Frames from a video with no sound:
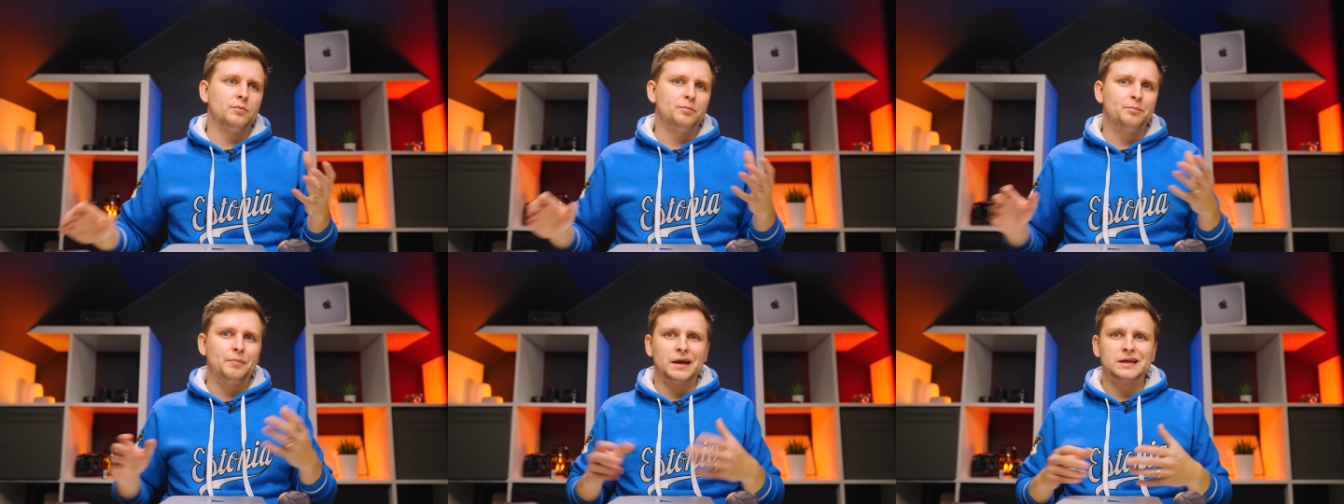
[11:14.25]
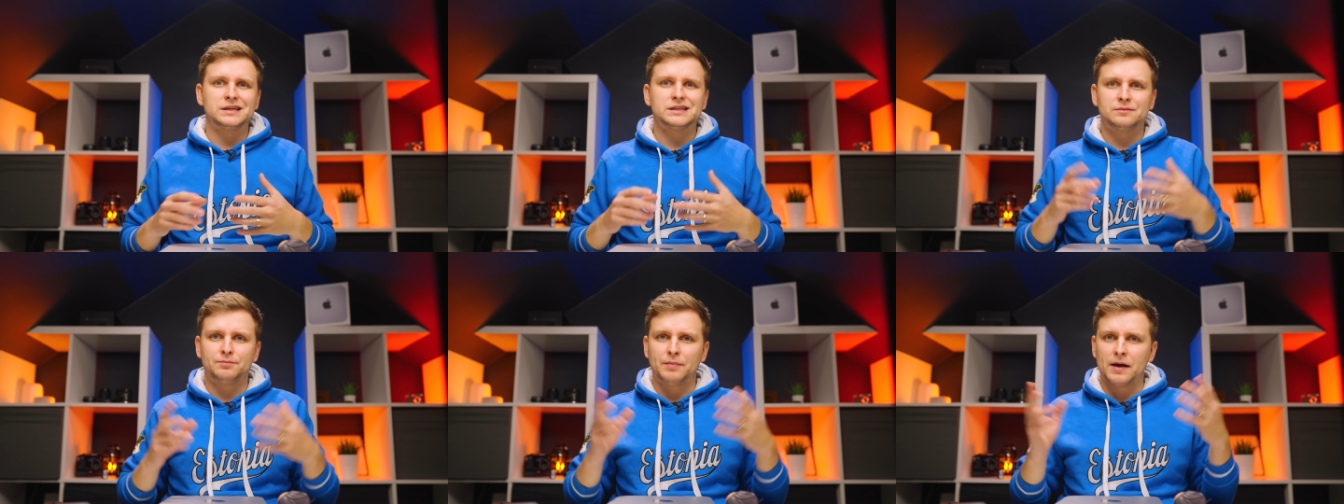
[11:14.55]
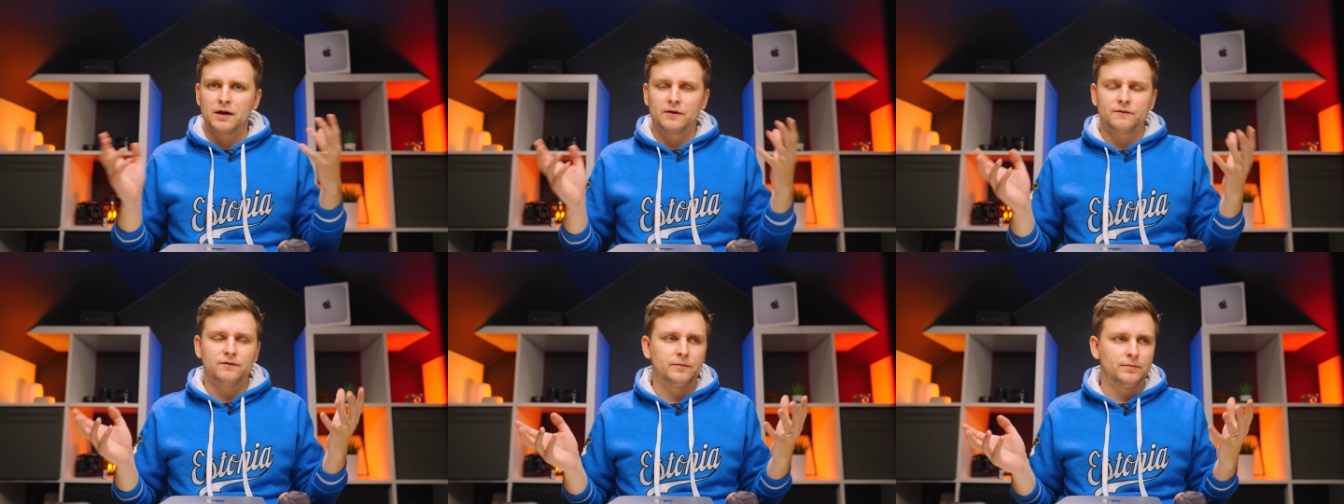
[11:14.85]
best
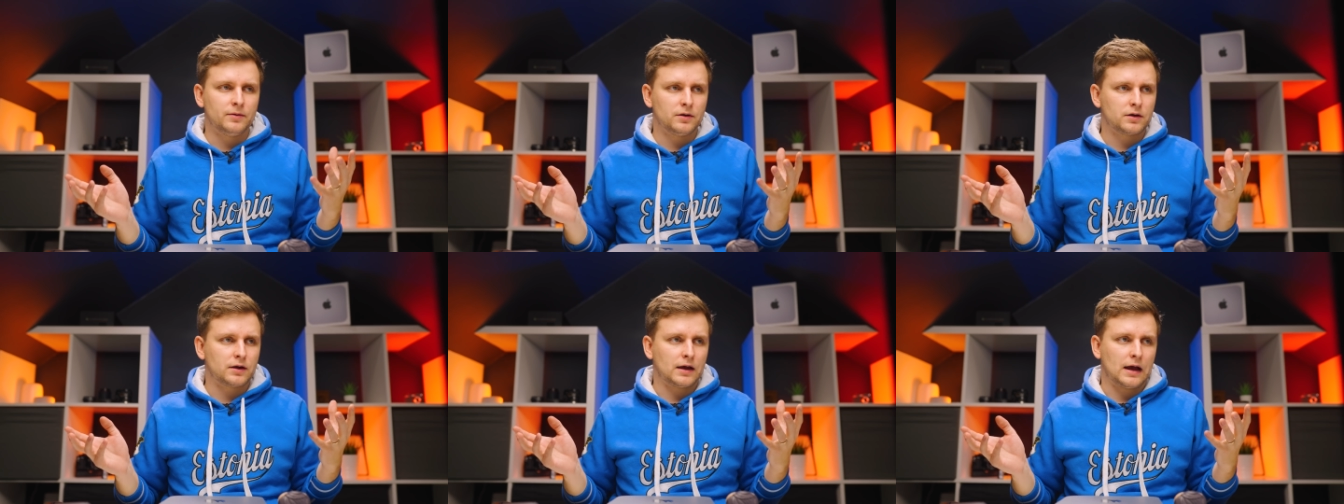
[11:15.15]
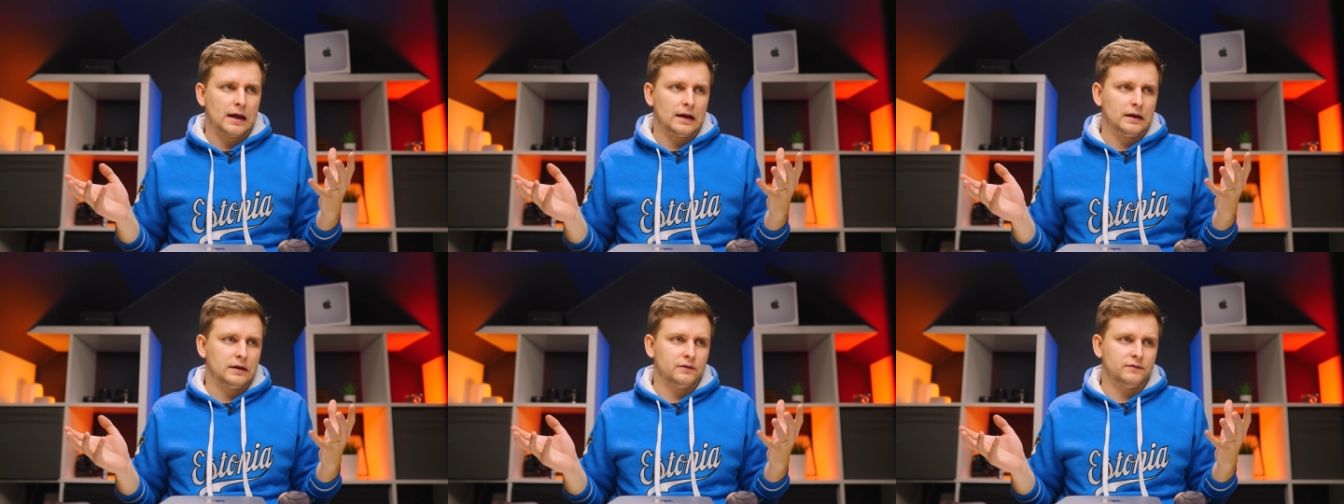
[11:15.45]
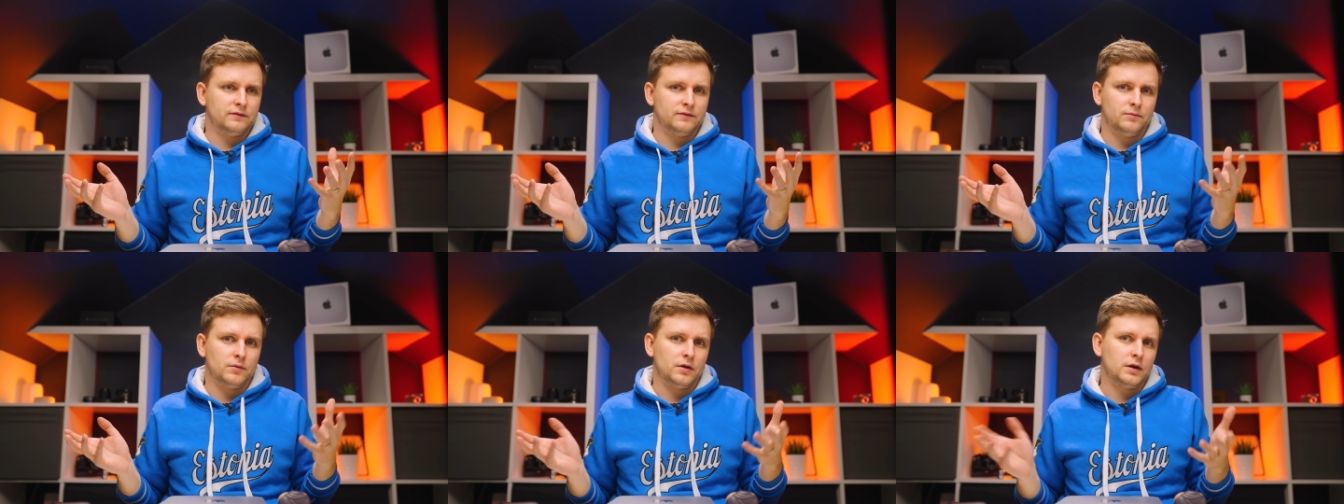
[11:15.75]
bang for buck kind
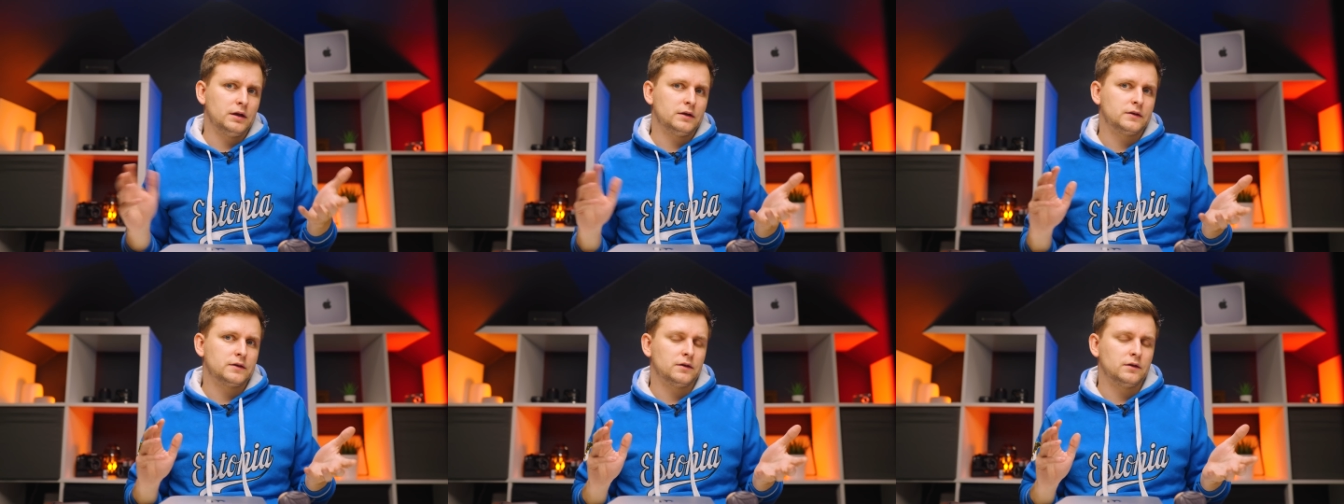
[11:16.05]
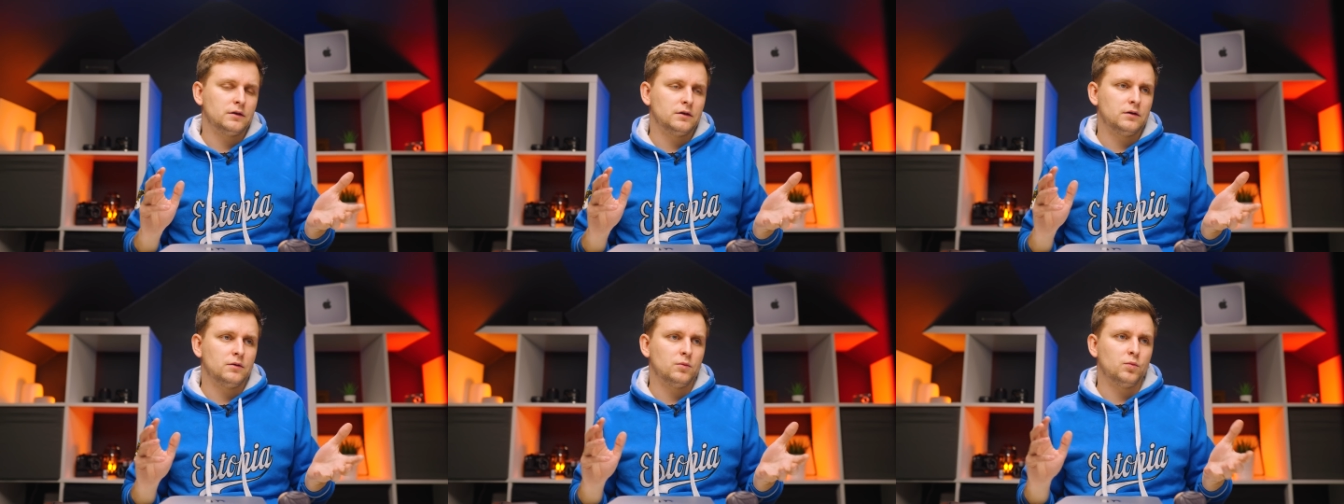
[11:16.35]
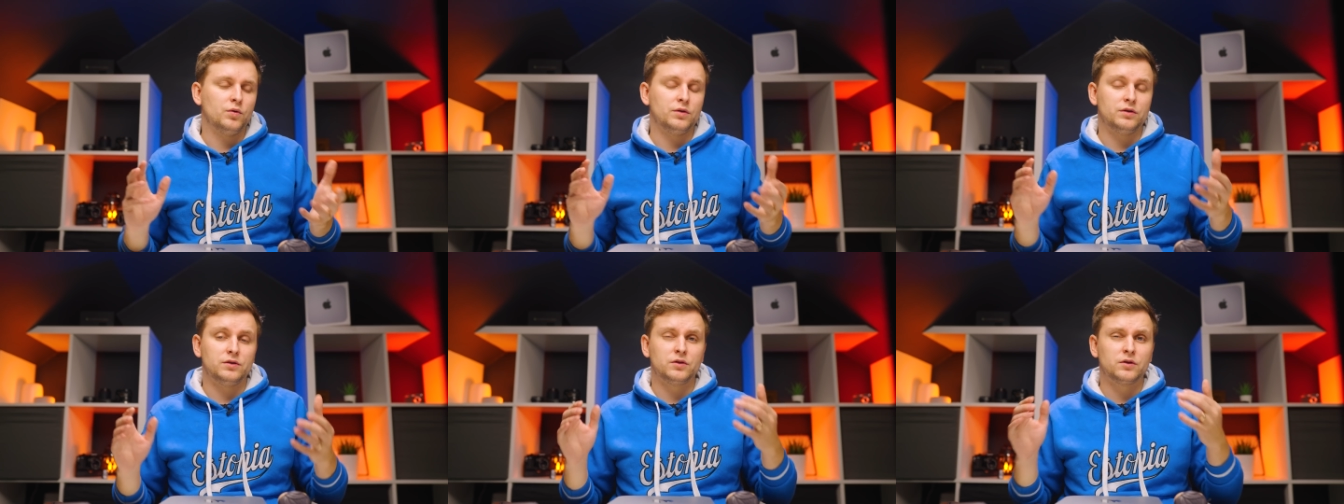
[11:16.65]
of monitor
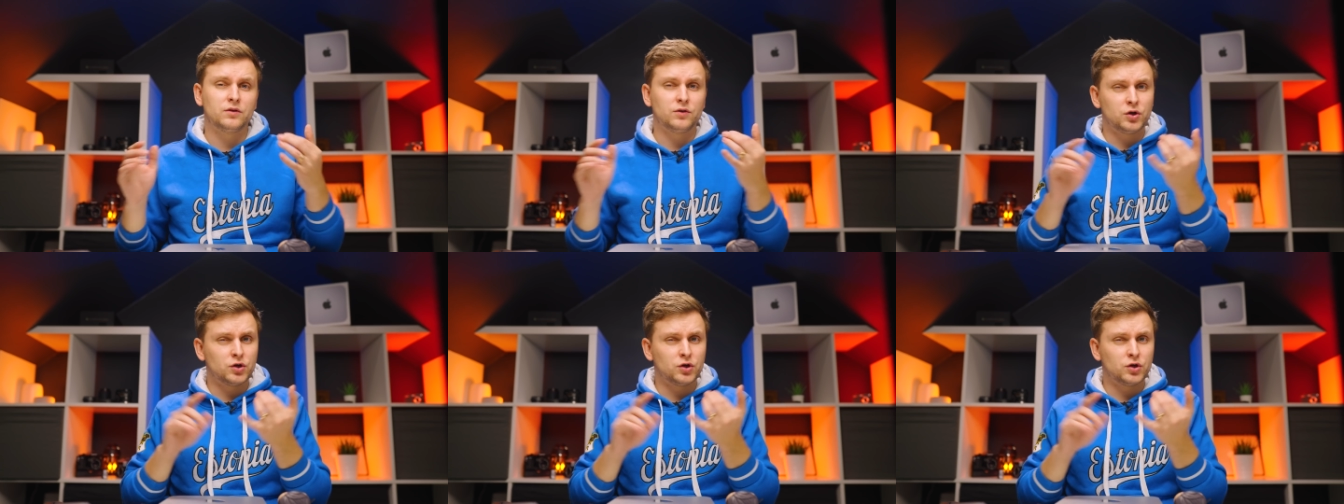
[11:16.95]
with